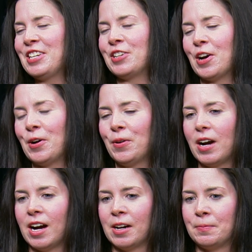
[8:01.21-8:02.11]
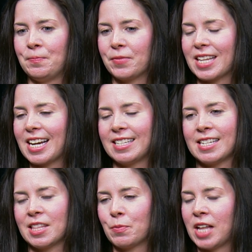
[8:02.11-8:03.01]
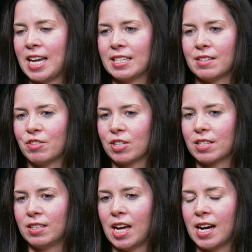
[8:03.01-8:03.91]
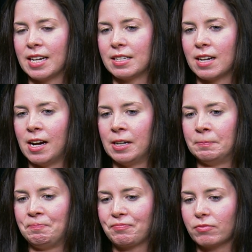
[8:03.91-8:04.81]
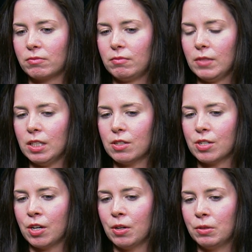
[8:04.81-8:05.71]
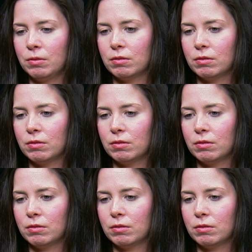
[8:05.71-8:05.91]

you know, like I said, the planets have just aligned. So,